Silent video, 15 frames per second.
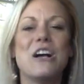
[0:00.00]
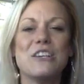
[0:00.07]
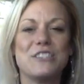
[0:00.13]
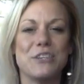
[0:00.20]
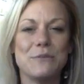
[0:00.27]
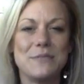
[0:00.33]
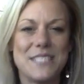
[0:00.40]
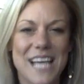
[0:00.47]

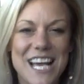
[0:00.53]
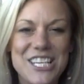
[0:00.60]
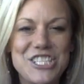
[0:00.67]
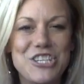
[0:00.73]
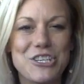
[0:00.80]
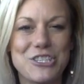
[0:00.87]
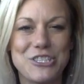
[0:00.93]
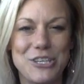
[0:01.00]
So does
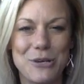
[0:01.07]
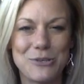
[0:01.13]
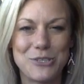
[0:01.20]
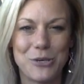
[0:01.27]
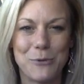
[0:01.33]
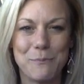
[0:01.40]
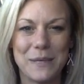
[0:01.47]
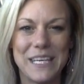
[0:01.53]
your
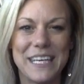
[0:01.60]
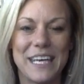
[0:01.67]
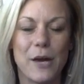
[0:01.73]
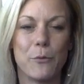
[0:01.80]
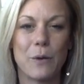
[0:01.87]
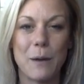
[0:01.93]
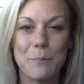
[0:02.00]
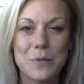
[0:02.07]
social media
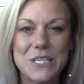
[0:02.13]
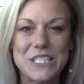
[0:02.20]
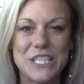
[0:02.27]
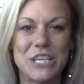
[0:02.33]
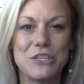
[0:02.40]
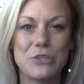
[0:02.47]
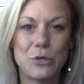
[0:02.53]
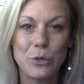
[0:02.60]

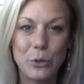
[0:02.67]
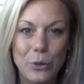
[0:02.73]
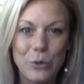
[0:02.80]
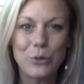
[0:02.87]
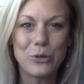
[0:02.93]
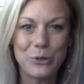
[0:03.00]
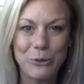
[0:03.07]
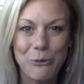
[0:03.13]
represent
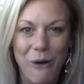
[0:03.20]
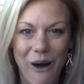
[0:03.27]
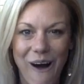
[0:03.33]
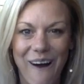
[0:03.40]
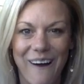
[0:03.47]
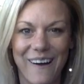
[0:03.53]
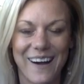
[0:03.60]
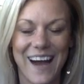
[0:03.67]
who you
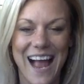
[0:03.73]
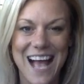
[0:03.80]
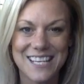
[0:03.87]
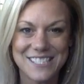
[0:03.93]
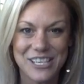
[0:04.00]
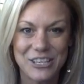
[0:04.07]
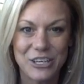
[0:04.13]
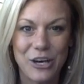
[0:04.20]
are as
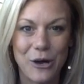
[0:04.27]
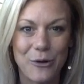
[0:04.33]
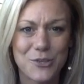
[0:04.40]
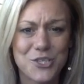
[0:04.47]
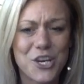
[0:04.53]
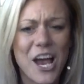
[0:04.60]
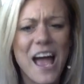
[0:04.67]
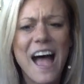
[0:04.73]
a
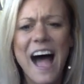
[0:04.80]
coach?